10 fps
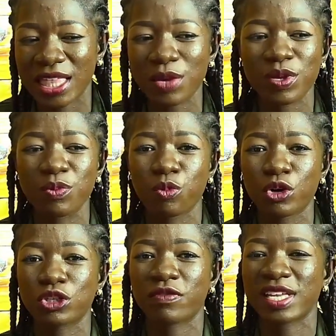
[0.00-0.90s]
I think
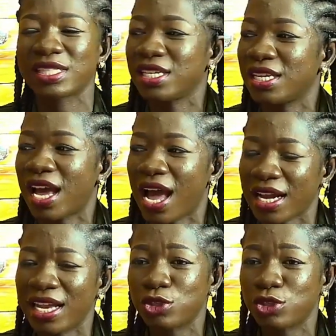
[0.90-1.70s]
most of us need a hack.